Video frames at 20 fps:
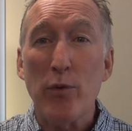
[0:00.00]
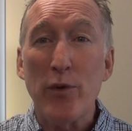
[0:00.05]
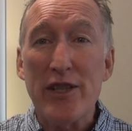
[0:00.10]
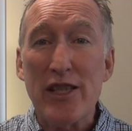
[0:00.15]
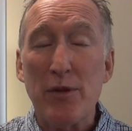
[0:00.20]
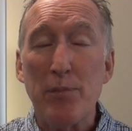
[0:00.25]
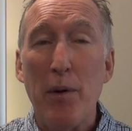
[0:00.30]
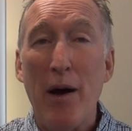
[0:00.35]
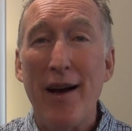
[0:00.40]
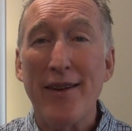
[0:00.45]

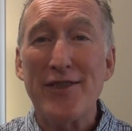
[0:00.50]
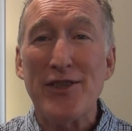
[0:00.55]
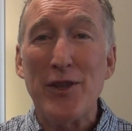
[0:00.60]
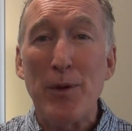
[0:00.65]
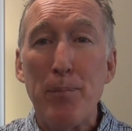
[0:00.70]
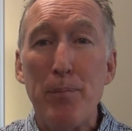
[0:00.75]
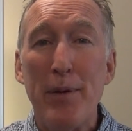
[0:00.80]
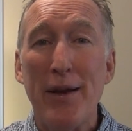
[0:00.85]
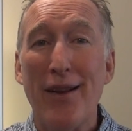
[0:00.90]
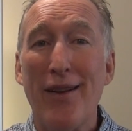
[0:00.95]

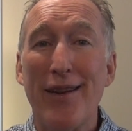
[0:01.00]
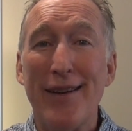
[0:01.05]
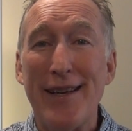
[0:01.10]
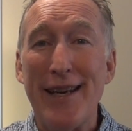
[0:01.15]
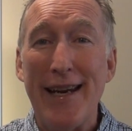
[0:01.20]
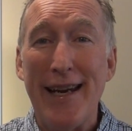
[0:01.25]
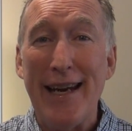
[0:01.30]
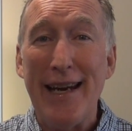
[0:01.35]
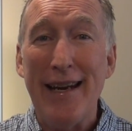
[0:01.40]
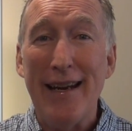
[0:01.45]

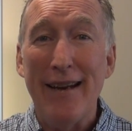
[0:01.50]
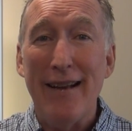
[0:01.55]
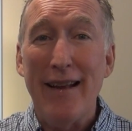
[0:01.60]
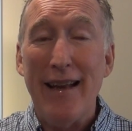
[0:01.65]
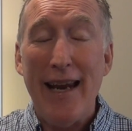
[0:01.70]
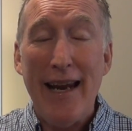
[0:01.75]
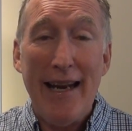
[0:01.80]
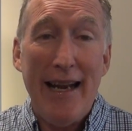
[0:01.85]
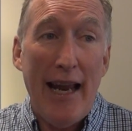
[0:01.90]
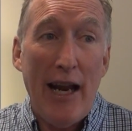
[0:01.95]
responsibility
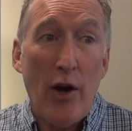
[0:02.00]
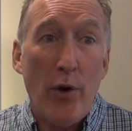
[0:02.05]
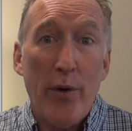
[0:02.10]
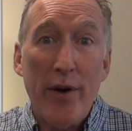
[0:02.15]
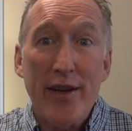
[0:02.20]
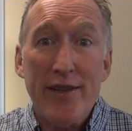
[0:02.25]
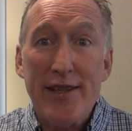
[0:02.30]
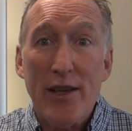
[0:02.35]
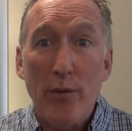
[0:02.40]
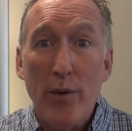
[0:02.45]
in
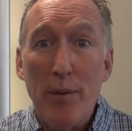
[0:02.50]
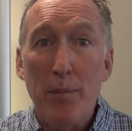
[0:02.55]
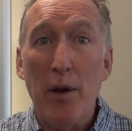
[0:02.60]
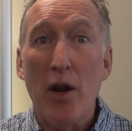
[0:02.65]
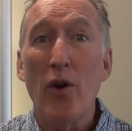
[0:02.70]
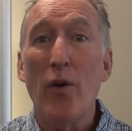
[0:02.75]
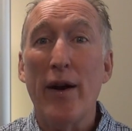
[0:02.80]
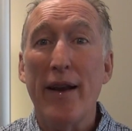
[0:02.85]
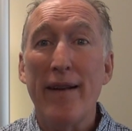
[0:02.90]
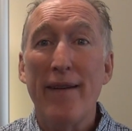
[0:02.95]
areas that we
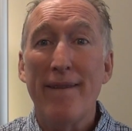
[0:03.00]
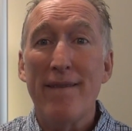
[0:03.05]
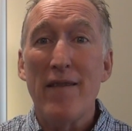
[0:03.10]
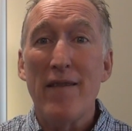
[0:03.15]
blow it.